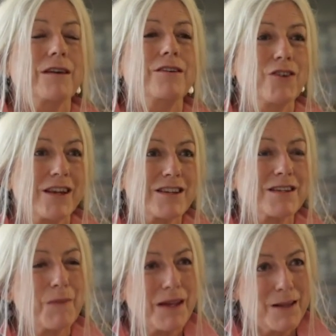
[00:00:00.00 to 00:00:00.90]
You get to
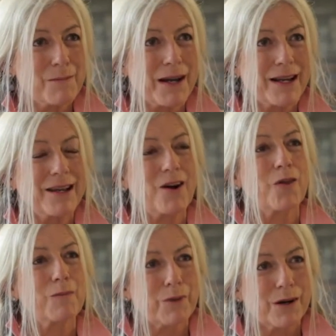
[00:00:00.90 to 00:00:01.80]
spend the money
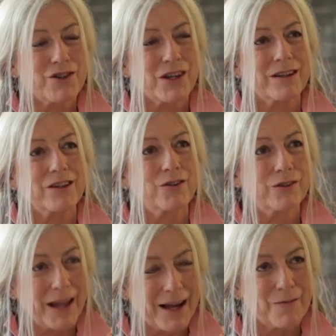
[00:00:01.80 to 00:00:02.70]
on the project that you
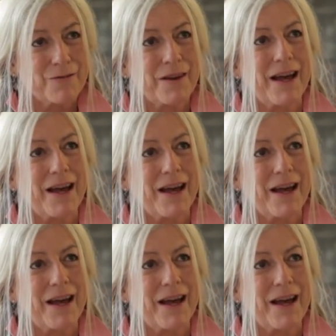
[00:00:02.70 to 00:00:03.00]
love